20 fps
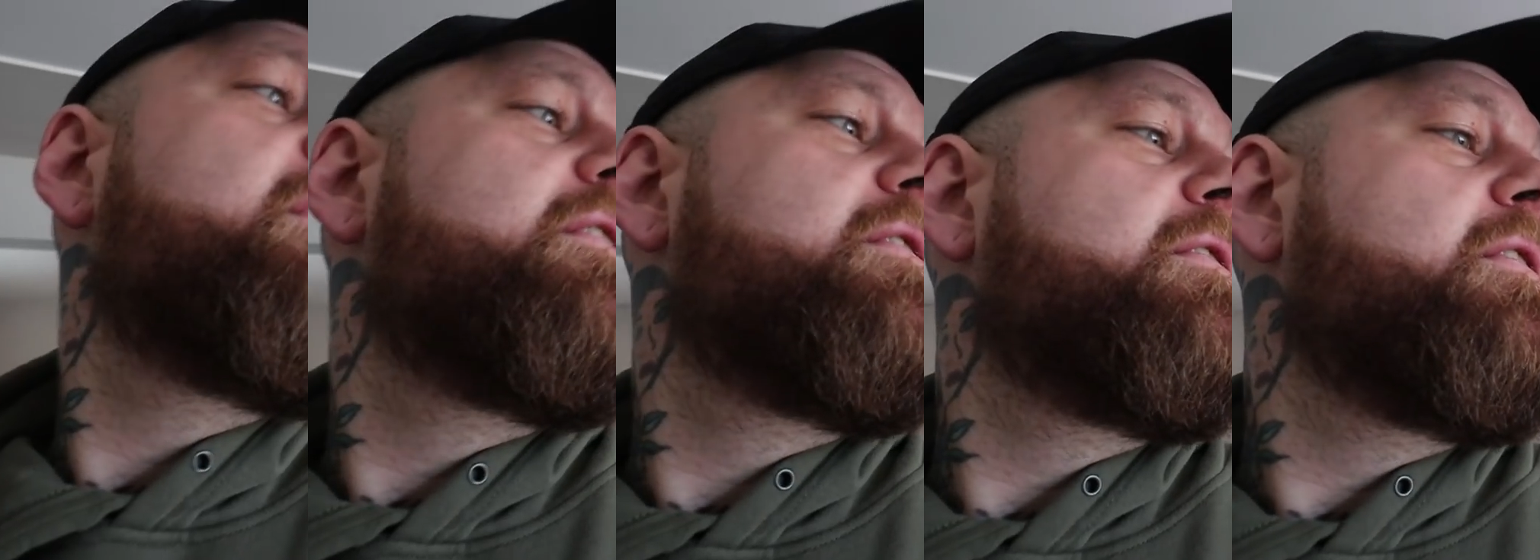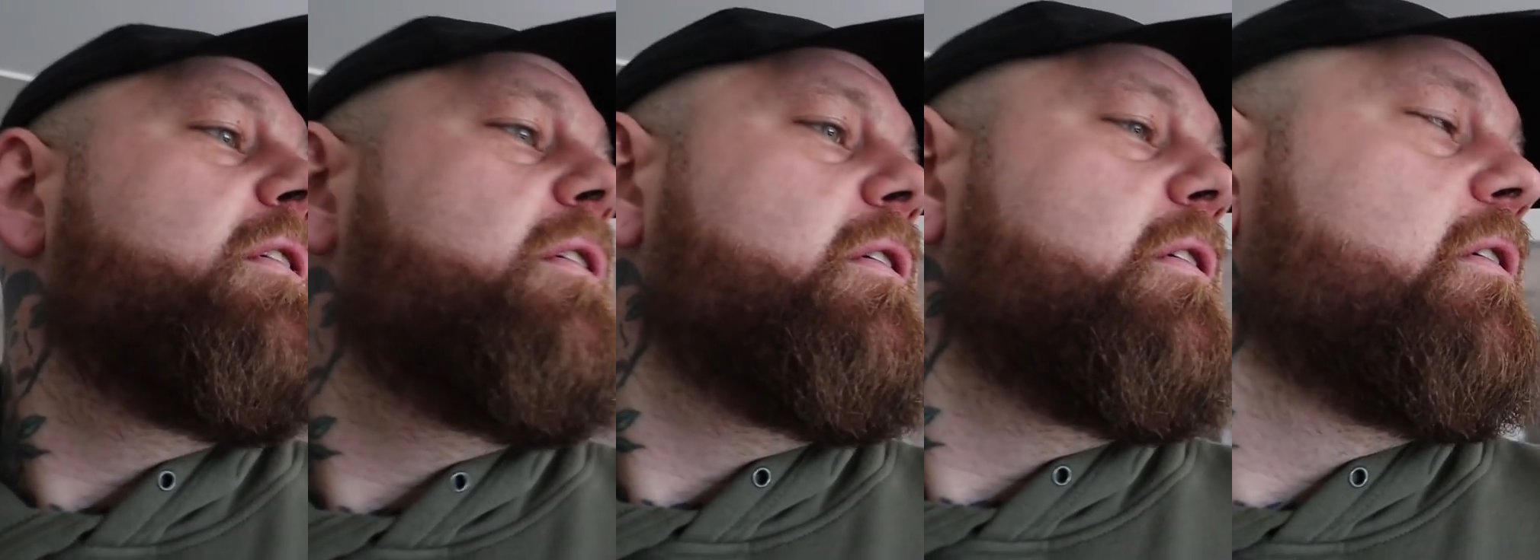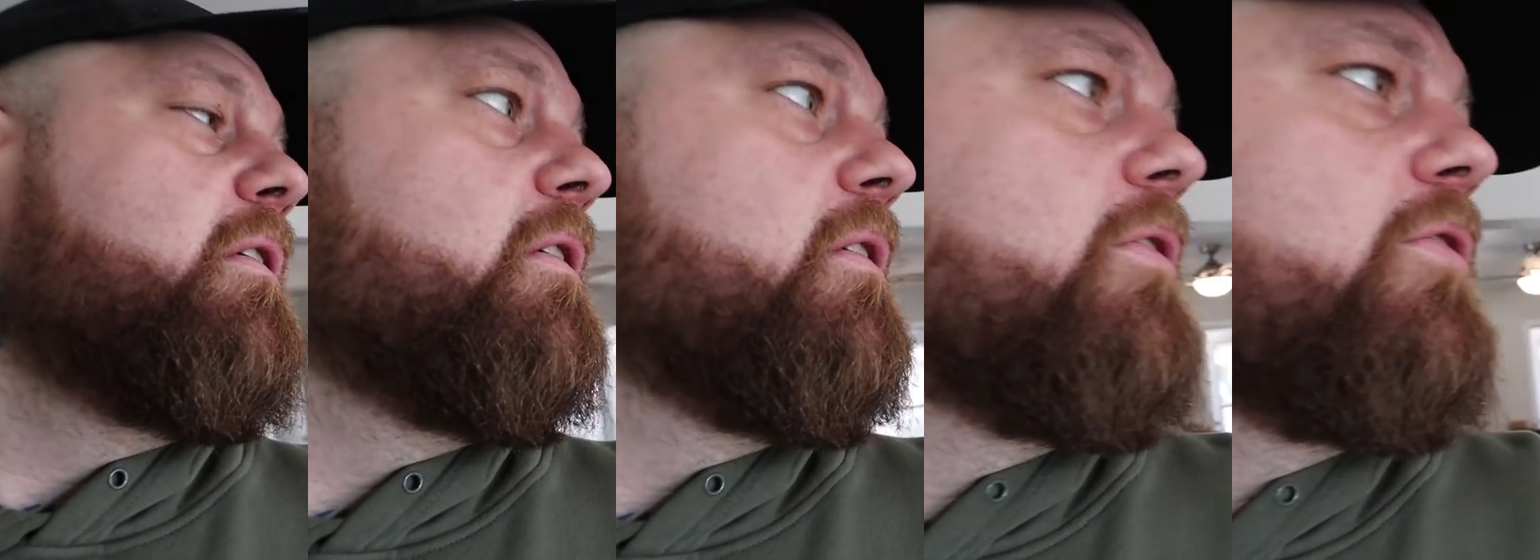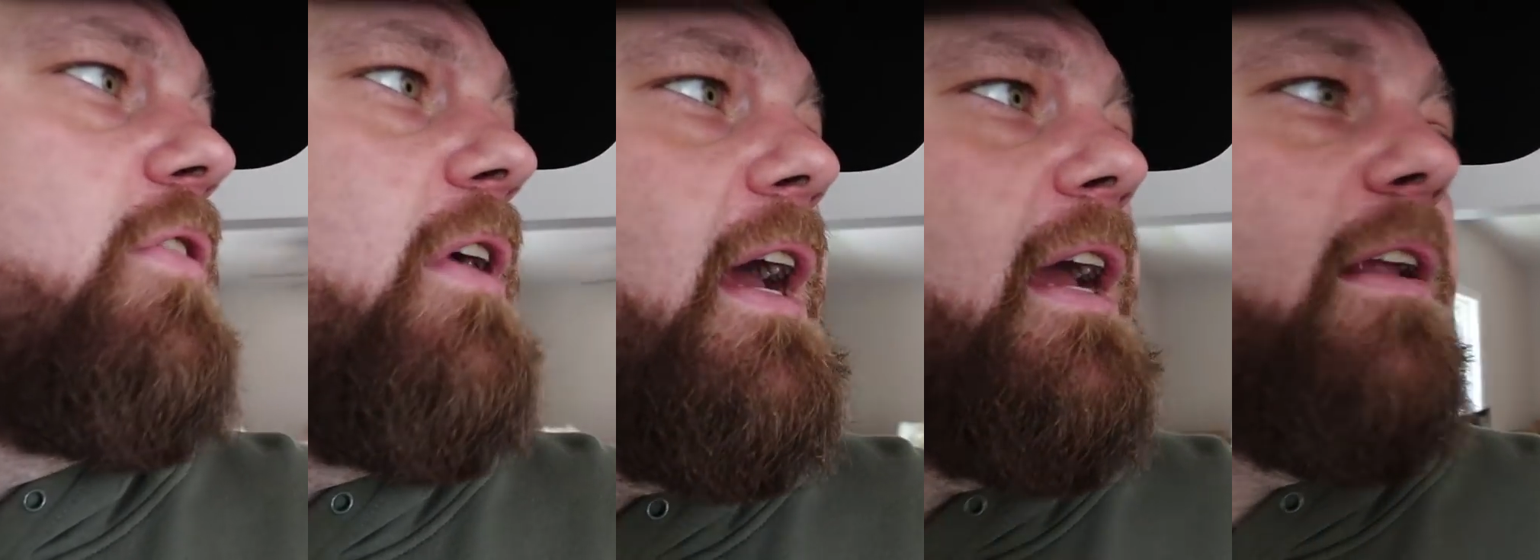been
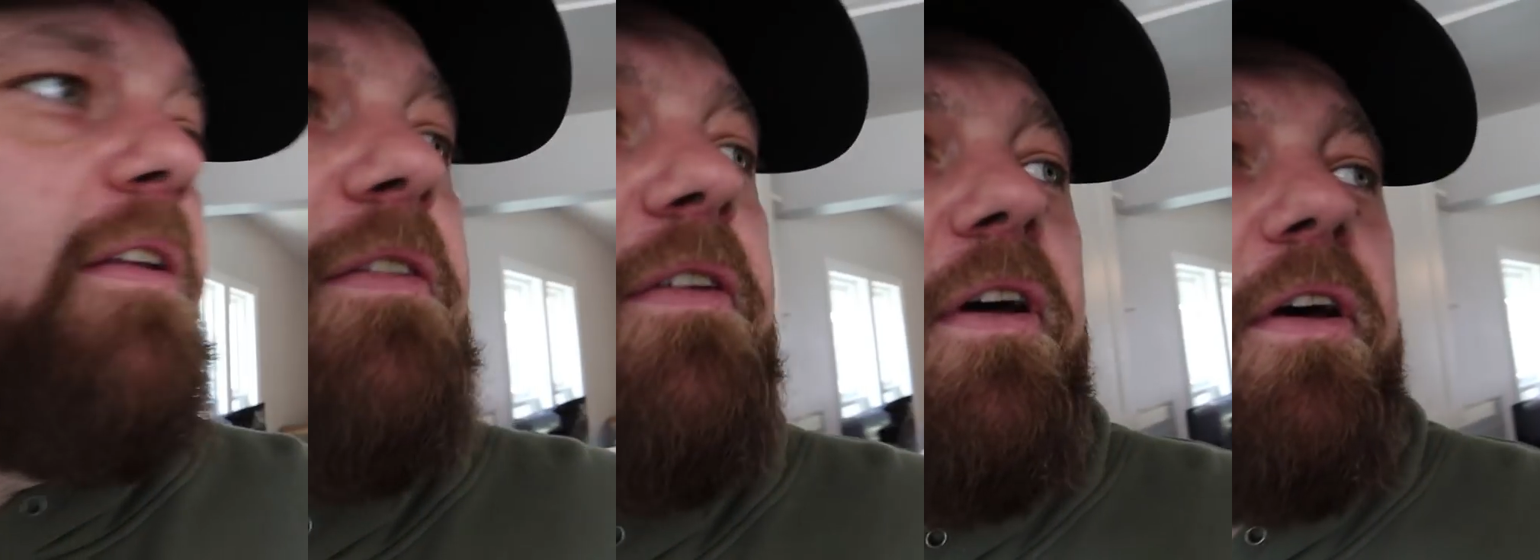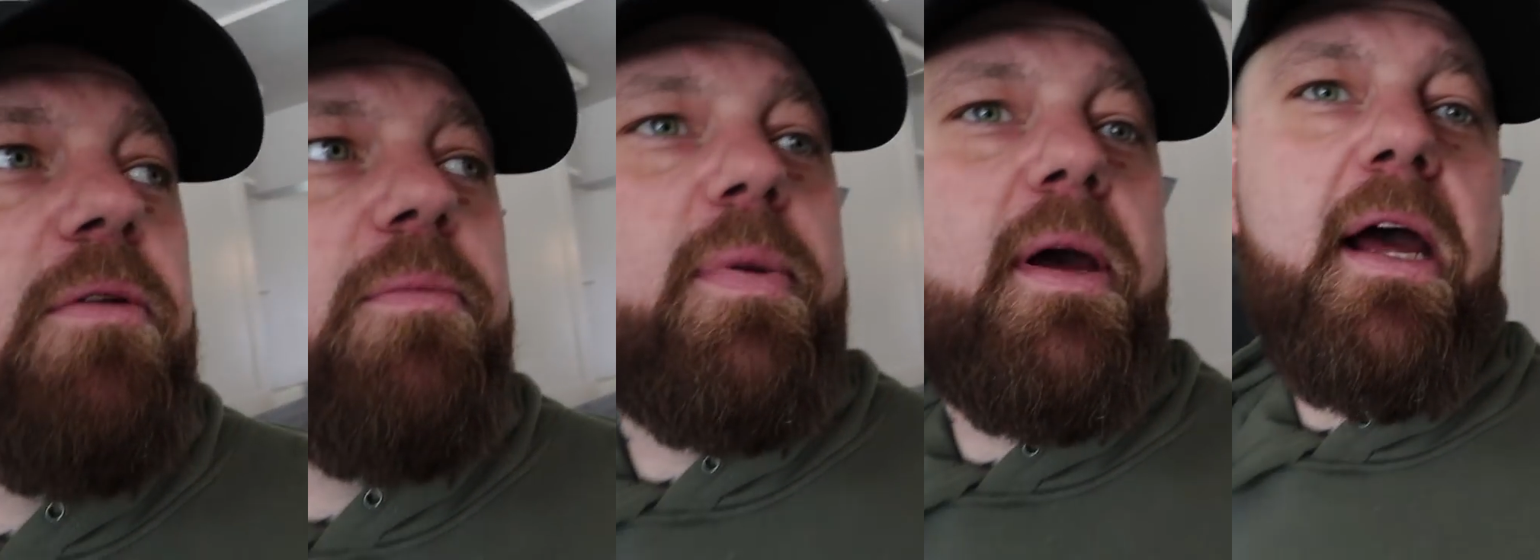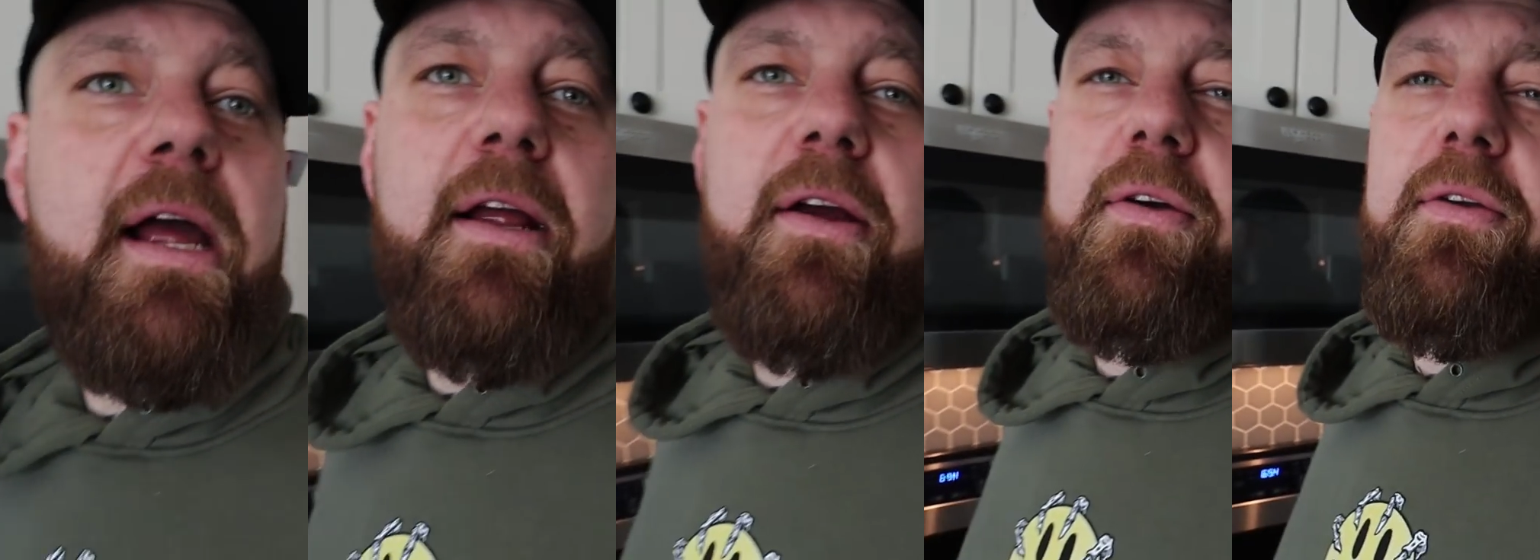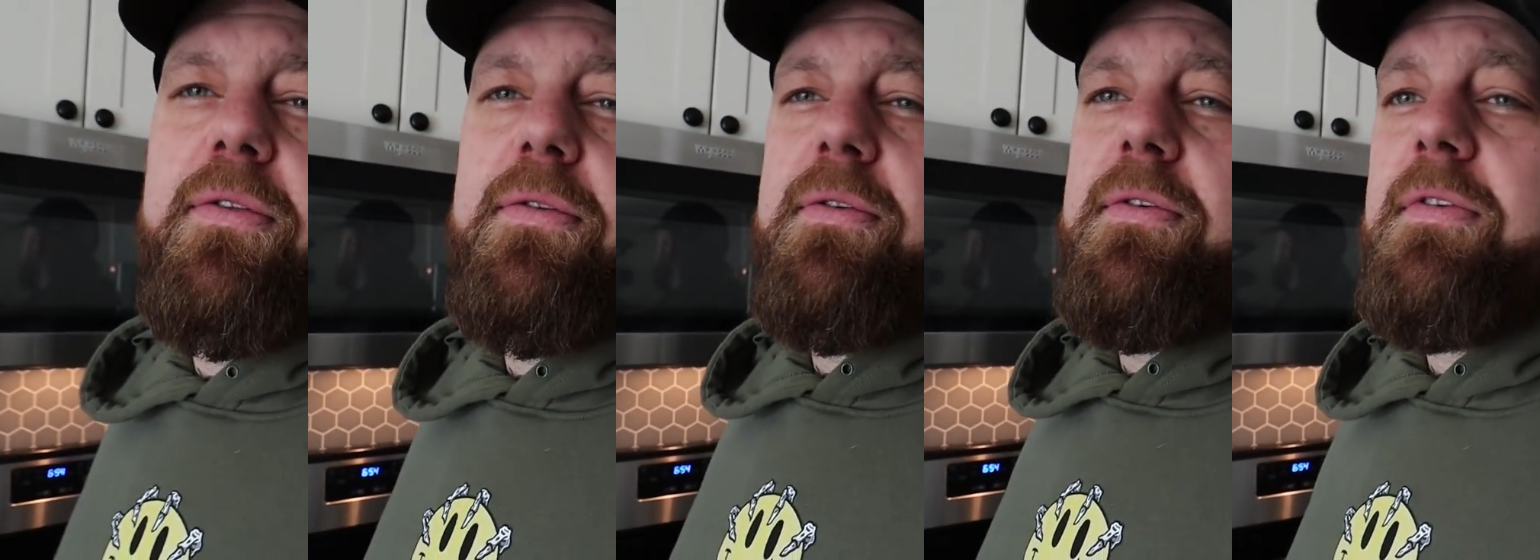trying to unpack,
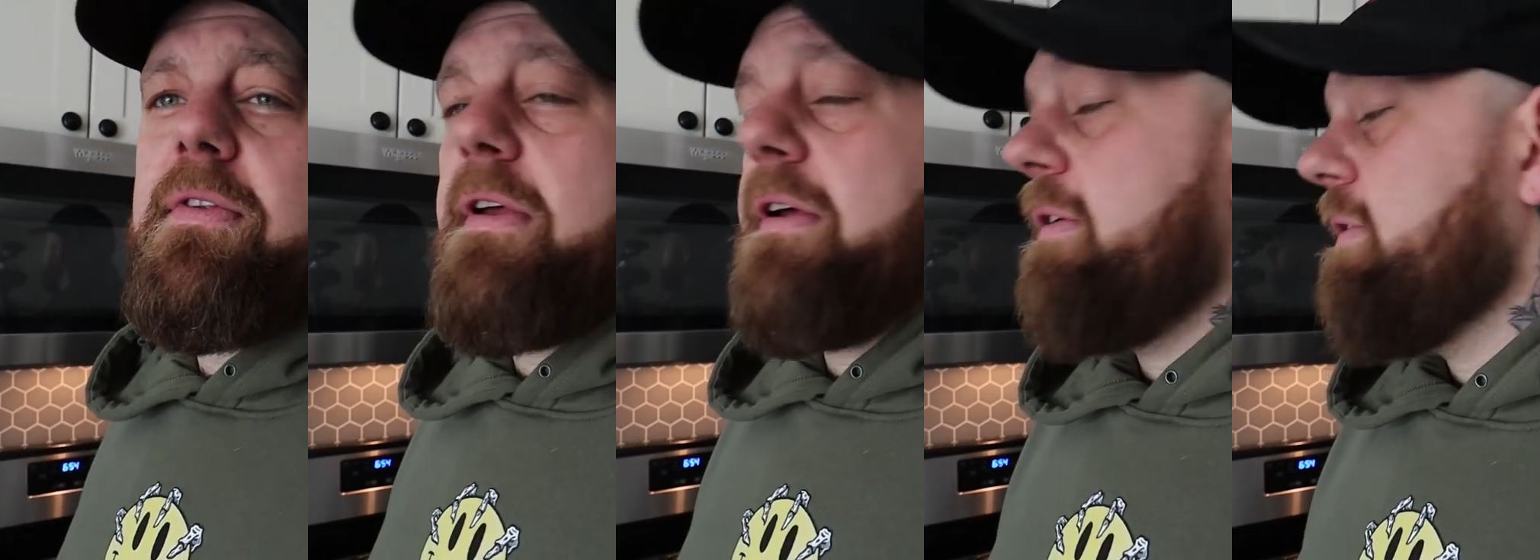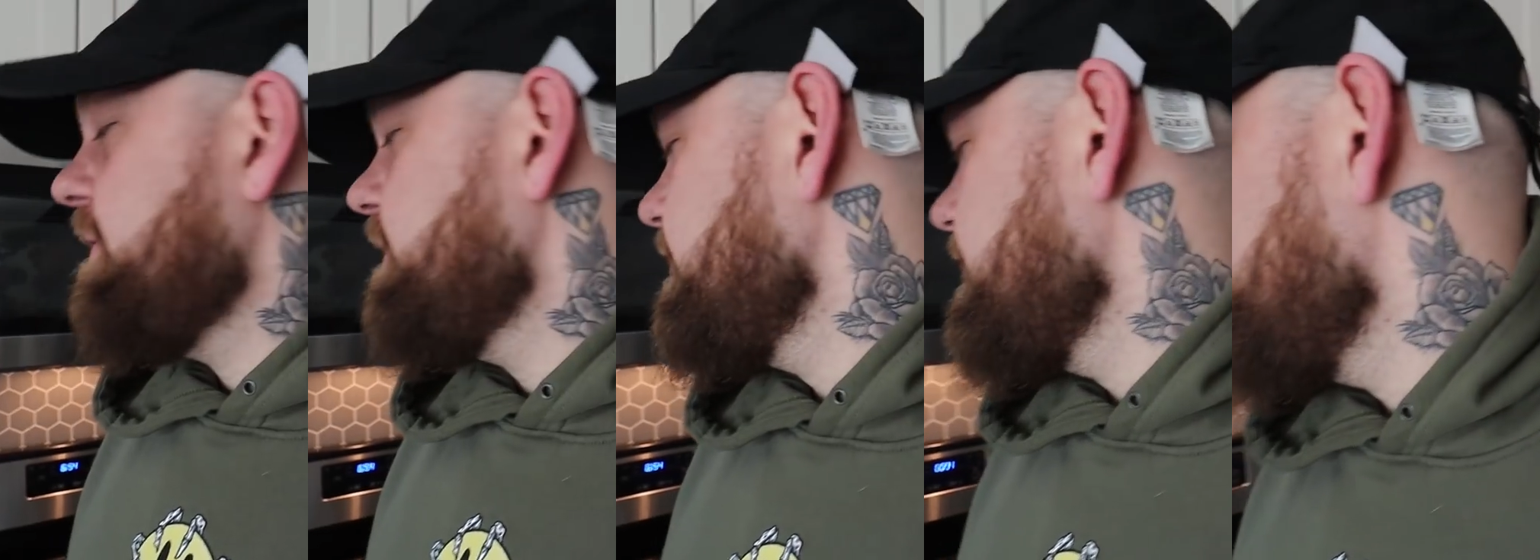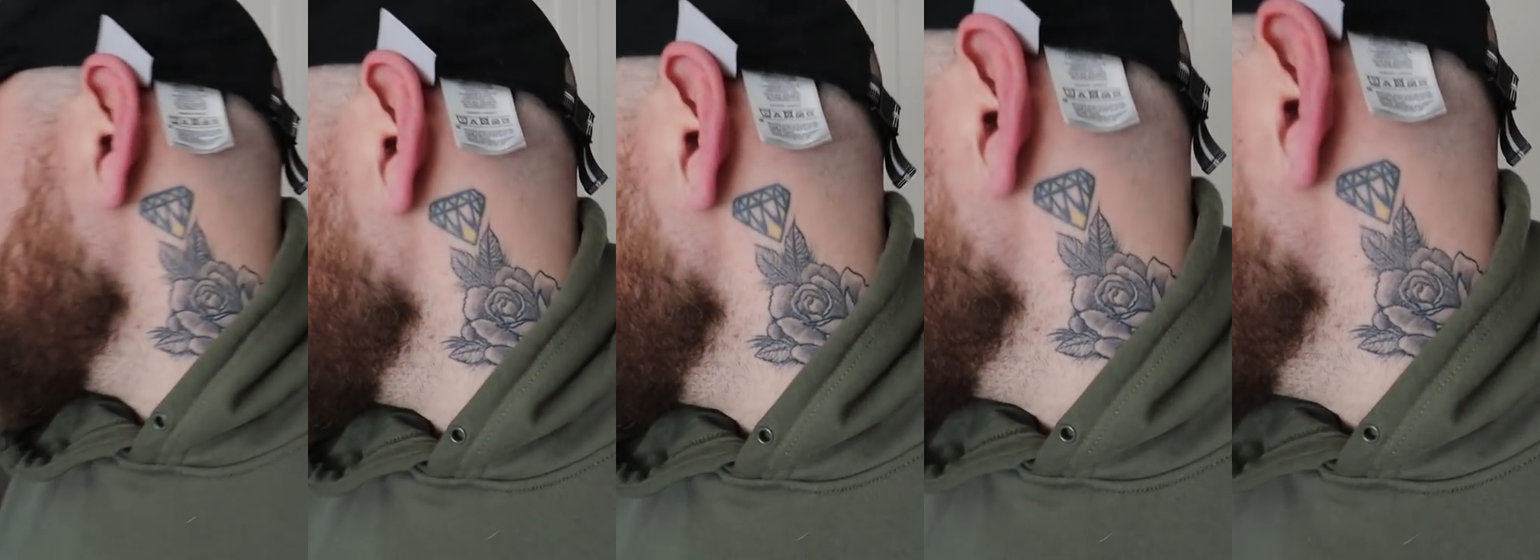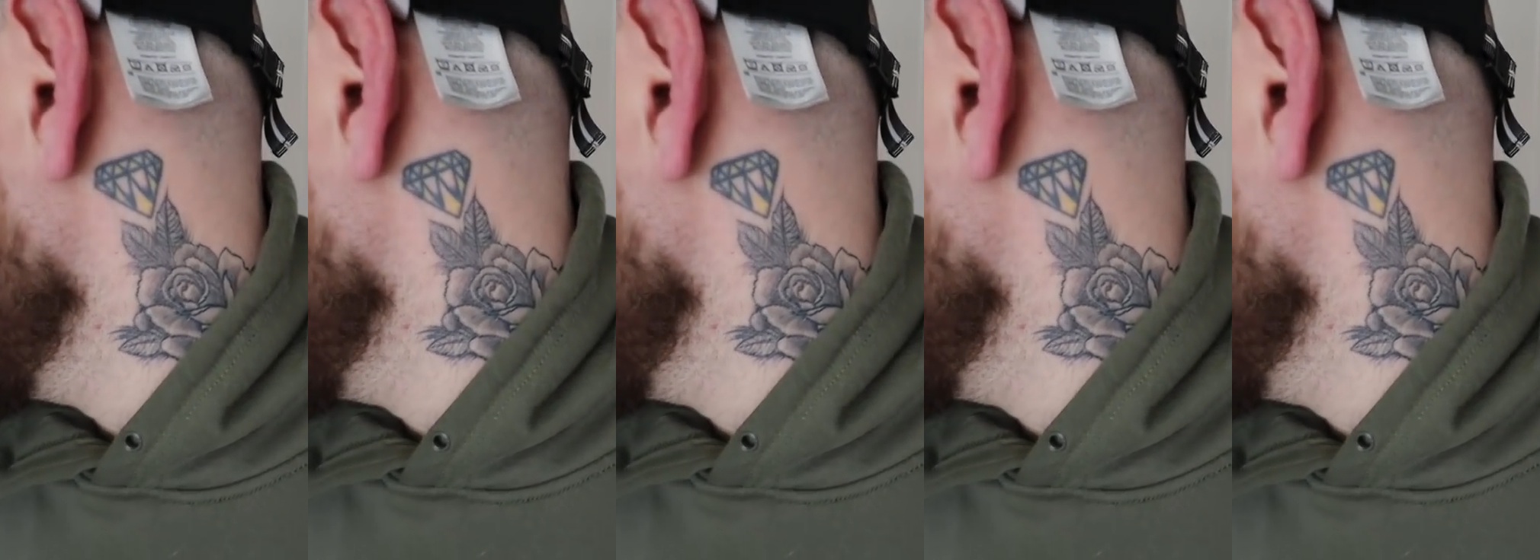go through stuff, and I